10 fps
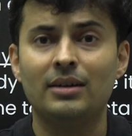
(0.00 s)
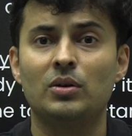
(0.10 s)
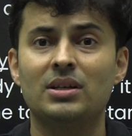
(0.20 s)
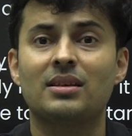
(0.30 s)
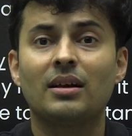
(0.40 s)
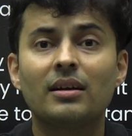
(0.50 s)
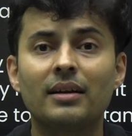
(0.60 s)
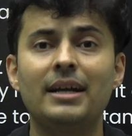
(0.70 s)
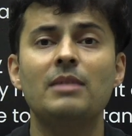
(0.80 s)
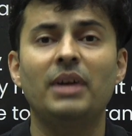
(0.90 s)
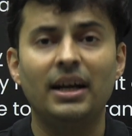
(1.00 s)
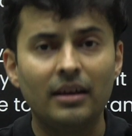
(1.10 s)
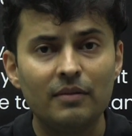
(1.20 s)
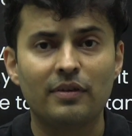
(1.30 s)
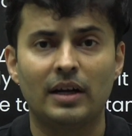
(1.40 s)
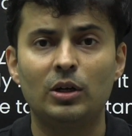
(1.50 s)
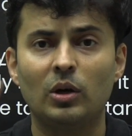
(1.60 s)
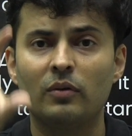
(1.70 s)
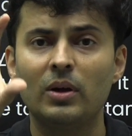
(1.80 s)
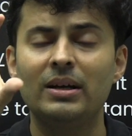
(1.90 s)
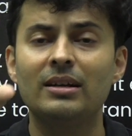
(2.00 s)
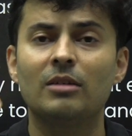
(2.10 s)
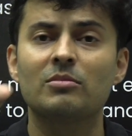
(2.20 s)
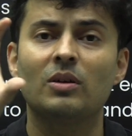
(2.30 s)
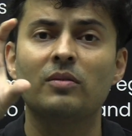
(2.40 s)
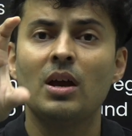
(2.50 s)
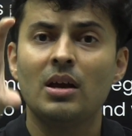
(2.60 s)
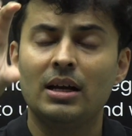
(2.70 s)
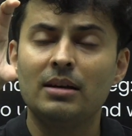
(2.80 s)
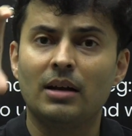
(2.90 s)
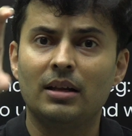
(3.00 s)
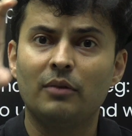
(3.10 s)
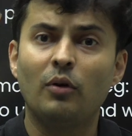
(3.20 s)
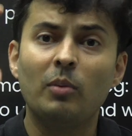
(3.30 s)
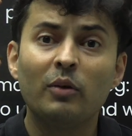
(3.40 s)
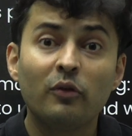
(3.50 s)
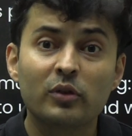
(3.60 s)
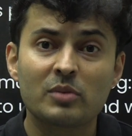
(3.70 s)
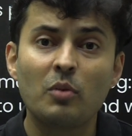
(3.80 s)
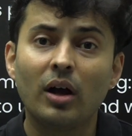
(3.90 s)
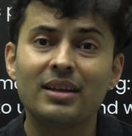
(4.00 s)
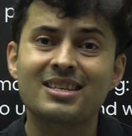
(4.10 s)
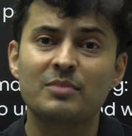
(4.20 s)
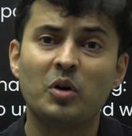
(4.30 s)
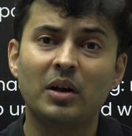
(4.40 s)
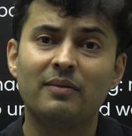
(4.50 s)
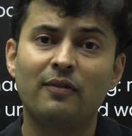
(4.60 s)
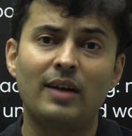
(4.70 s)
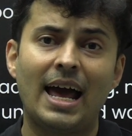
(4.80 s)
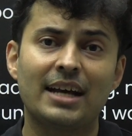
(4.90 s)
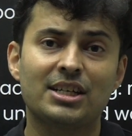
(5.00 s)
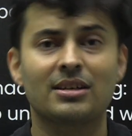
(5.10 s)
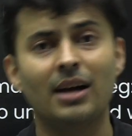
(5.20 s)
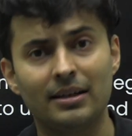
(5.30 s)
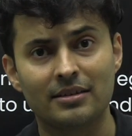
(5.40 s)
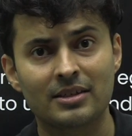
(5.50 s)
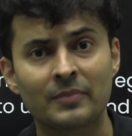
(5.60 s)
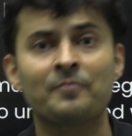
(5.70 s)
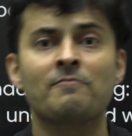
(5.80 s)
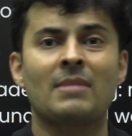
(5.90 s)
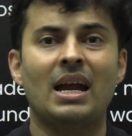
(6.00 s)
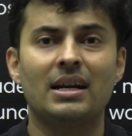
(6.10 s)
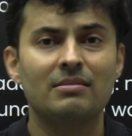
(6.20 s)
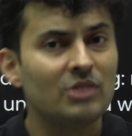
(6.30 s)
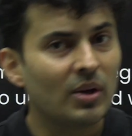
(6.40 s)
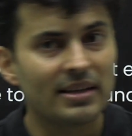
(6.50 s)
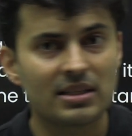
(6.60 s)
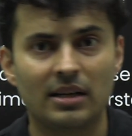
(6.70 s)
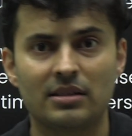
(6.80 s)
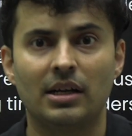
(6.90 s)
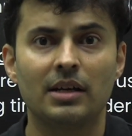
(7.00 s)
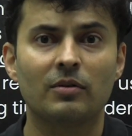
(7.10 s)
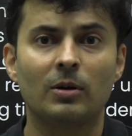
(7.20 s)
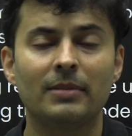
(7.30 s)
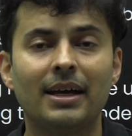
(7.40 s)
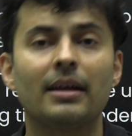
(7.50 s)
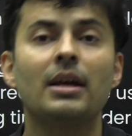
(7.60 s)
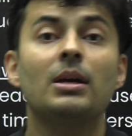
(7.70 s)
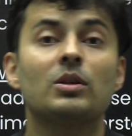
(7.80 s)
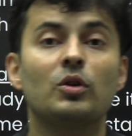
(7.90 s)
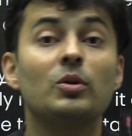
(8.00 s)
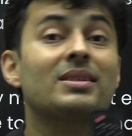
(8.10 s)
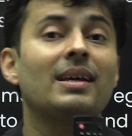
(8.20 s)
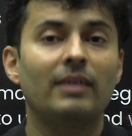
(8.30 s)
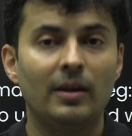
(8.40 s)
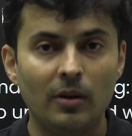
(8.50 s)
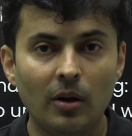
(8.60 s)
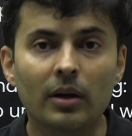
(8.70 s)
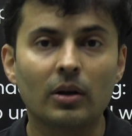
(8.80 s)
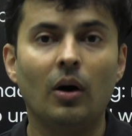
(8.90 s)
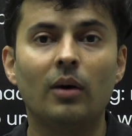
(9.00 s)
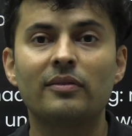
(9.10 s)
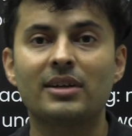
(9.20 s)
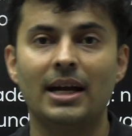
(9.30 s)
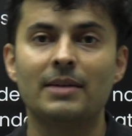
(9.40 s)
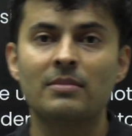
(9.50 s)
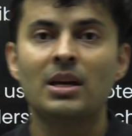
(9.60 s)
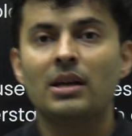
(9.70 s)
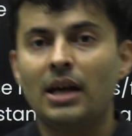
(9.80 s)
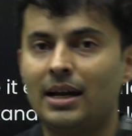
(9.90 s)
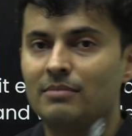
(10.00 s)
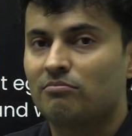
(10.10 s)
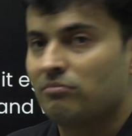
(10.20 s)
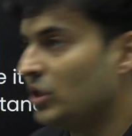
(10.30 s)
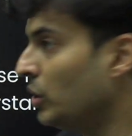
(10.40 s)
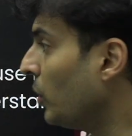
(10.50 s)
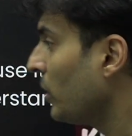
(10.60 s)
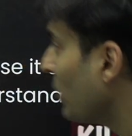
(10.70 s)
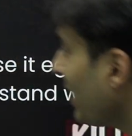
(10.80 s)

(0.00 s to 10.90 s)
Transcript: the notes ready made in front of you in terms of in the form of small flashcards. And you can start studying from there. So you save a lot of time and you know, you